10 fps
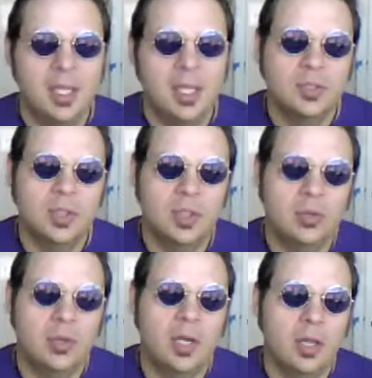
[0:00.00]
So,
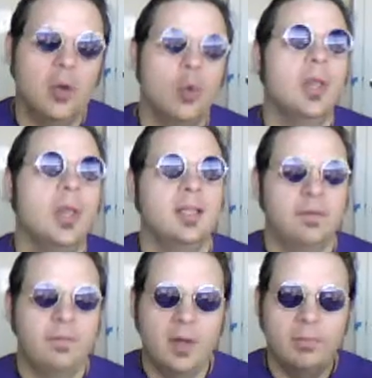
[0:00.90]
like
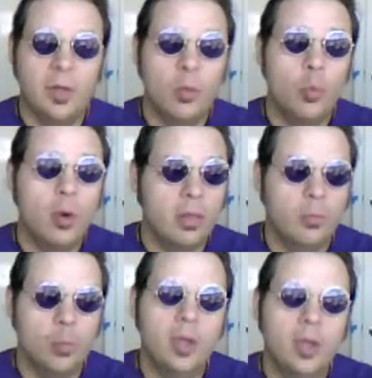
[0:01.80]
one
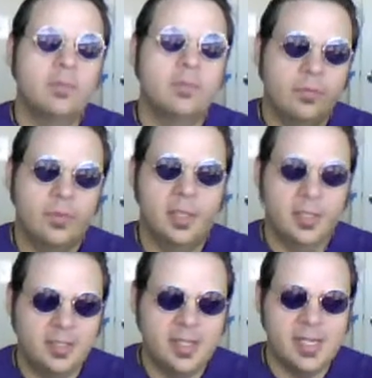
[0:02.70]
of the
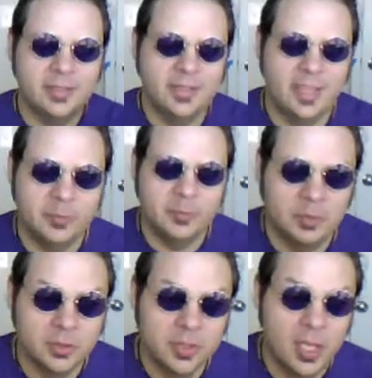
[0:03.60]
Daniel Sams fumbles.